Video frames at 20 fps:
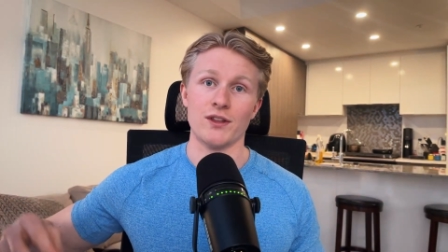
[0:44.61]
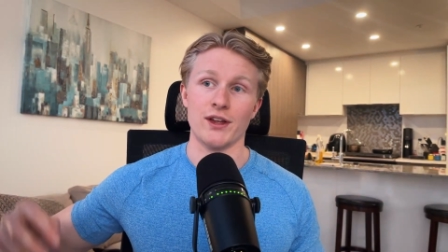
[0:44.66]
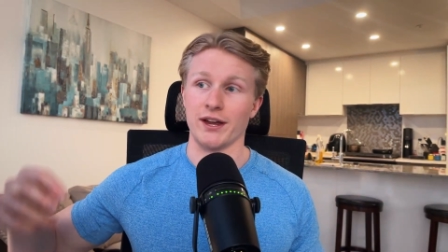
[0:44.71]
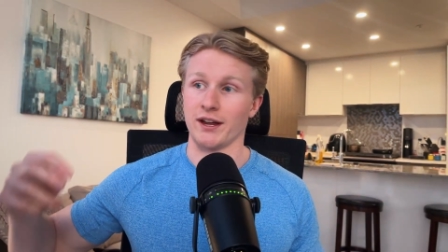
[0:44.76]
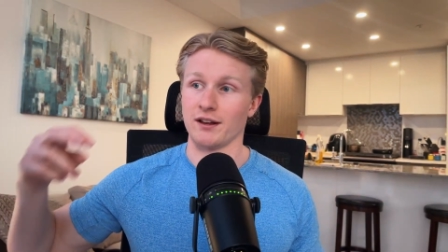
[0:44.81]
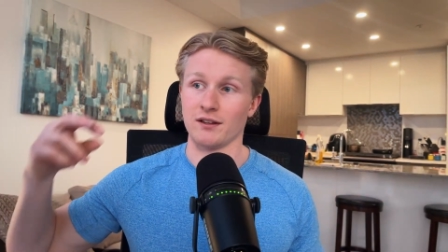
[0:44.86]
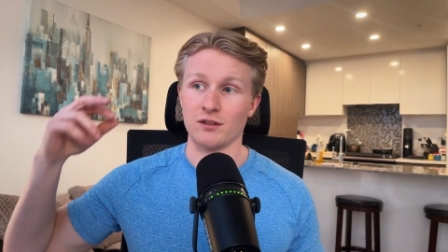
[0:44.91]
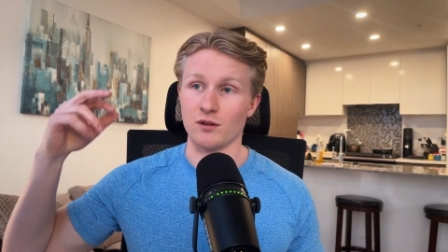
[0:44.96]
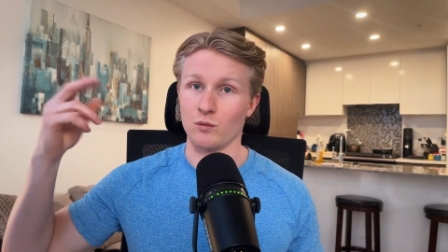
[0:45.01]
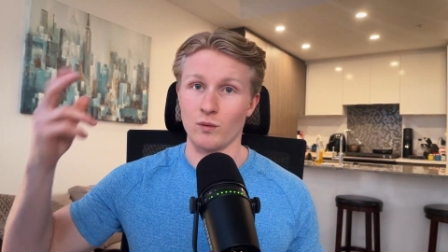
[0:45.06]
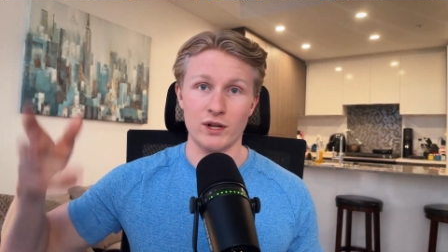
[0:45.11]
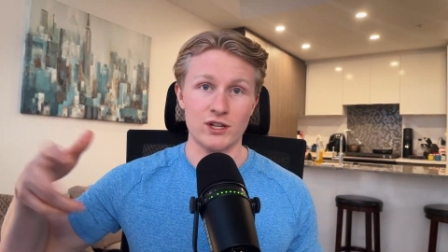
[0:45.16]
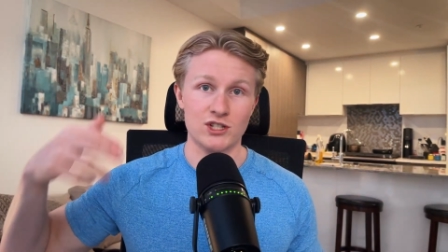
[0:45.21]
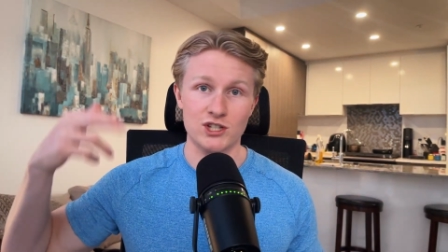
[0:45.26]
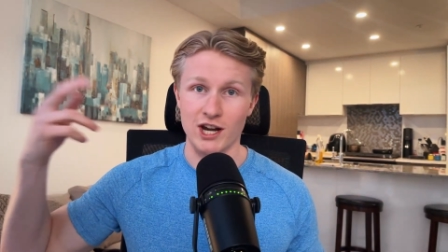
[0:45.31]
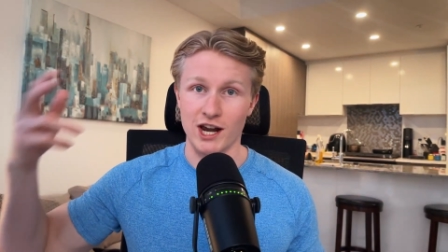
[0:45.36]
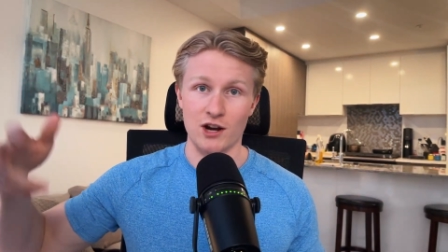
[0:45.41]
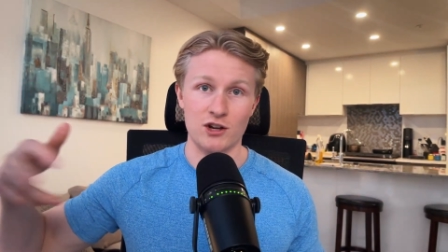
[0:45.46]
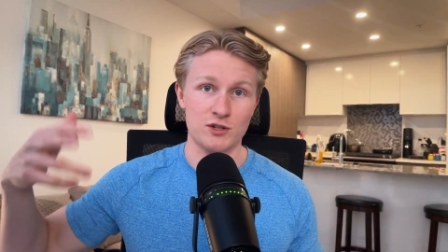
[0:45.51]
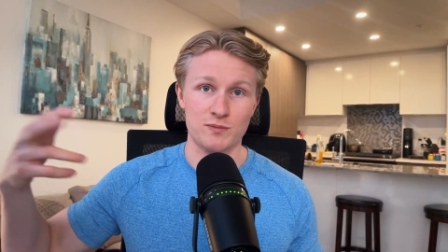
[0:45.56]
Like the wins
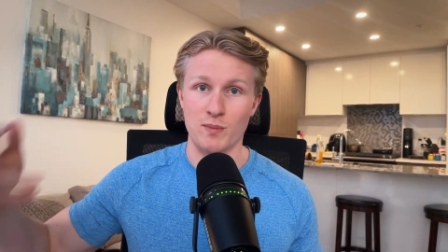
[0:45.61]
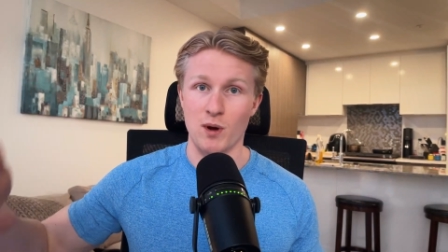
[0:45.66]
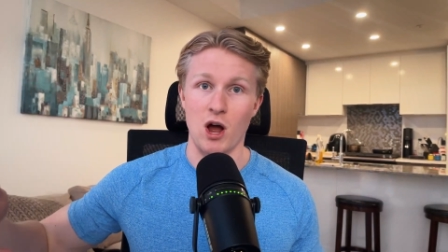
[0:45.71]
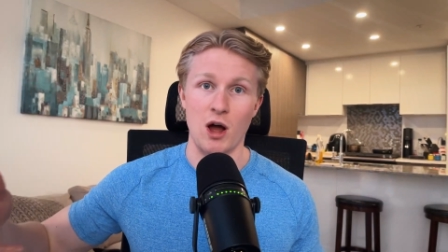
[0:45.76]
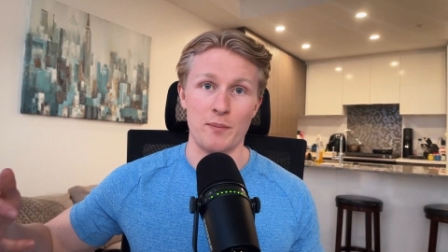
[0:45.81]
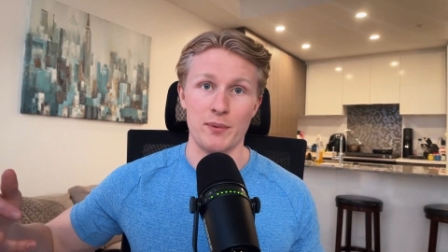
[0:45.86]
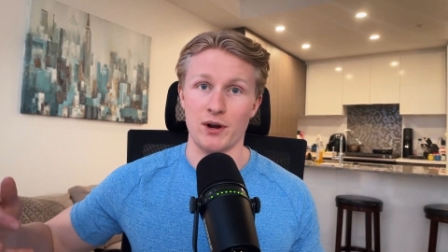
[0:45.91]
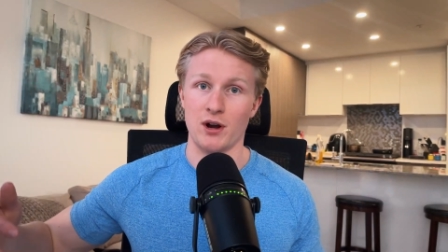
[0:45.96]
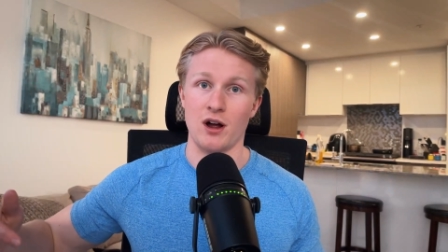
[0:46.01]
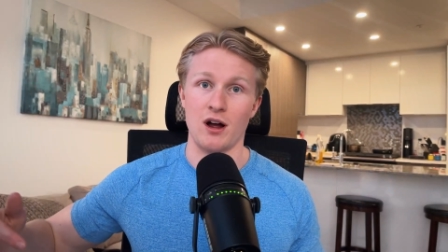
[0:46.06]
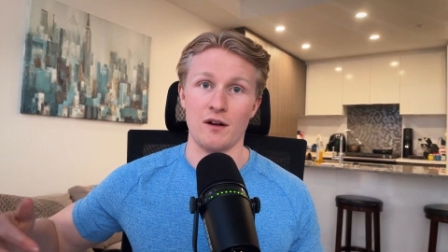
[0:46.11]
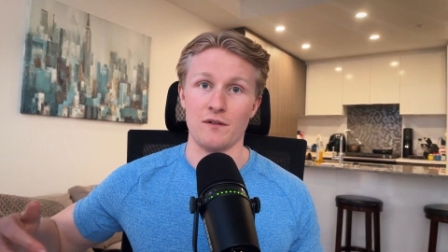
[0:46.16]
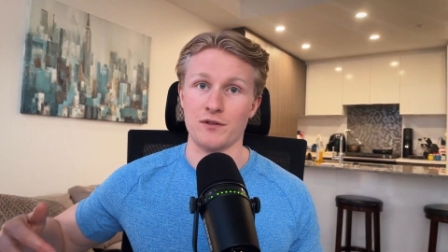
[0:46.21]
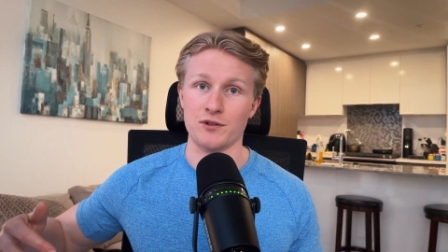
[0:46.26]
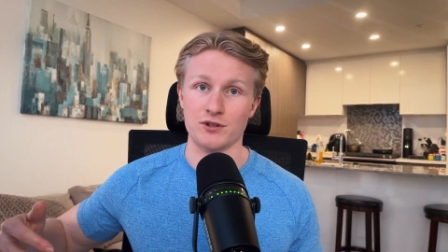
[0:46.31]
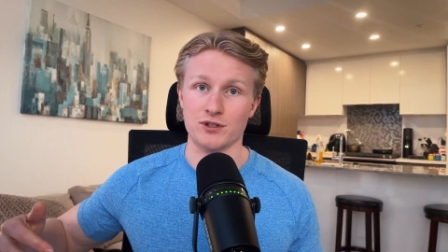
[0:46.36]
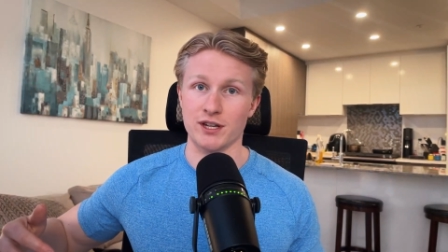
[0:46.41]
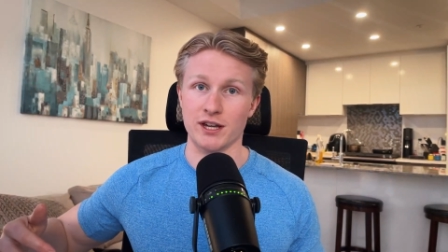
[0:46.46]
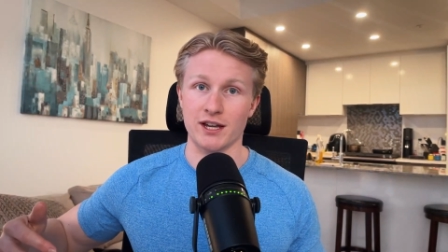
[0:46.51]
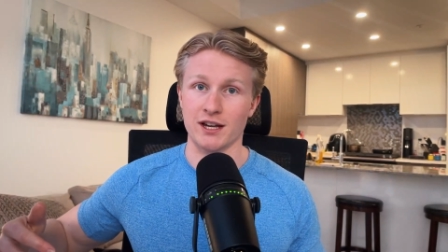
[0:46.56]
channel's popping off.
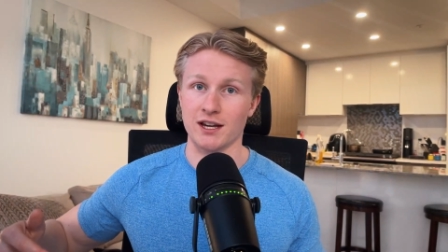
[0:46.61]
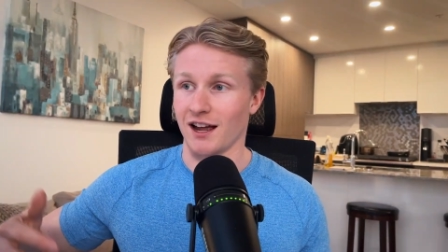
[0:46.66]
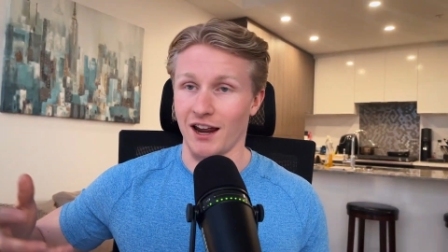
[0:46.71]
There's like,